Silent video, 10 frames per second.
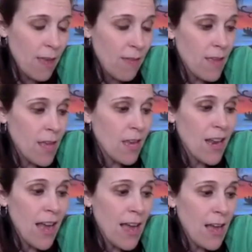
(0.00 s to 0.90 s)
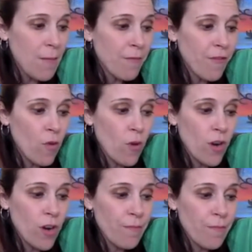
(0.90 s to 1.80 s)
And then
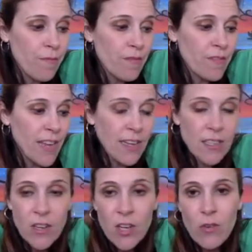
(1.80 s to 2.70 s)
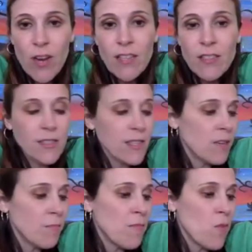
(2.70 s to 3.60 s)
for secondary grades, it's
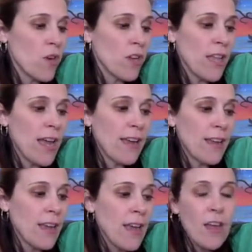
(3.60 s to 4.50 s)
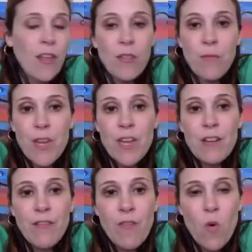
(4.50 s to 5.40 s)
going to be more like
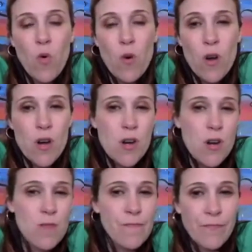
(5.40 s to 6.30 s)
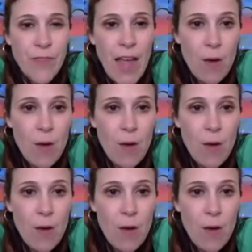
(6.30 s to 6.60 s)
3 to 4